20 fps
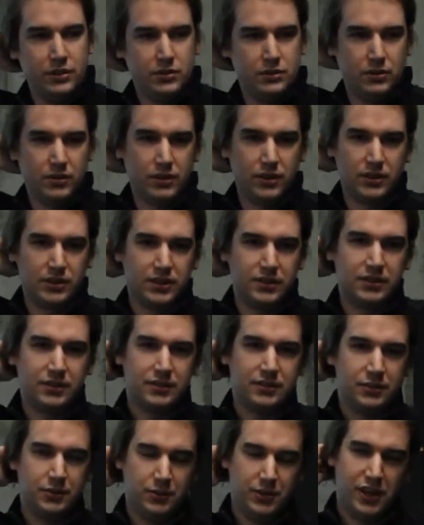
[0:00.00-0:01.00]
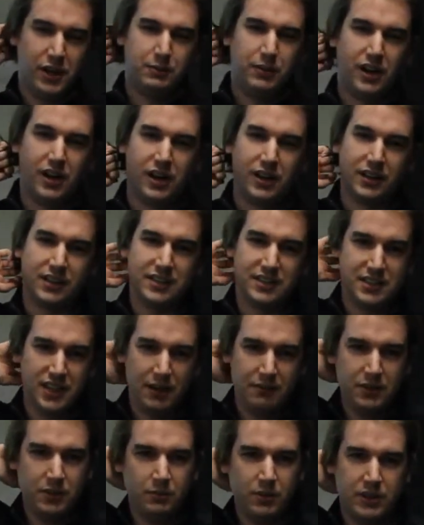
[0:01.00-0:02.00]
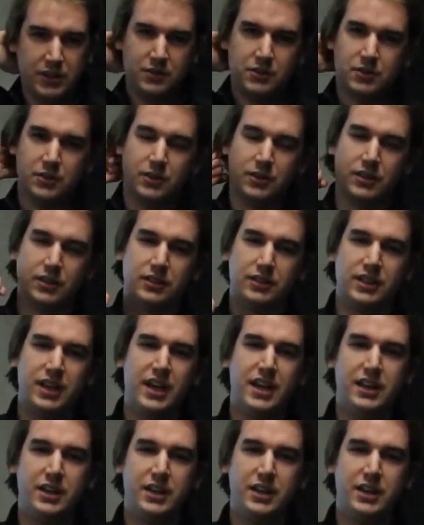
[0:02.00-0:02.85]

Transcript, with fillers: years old, Yaobang, 71 years old.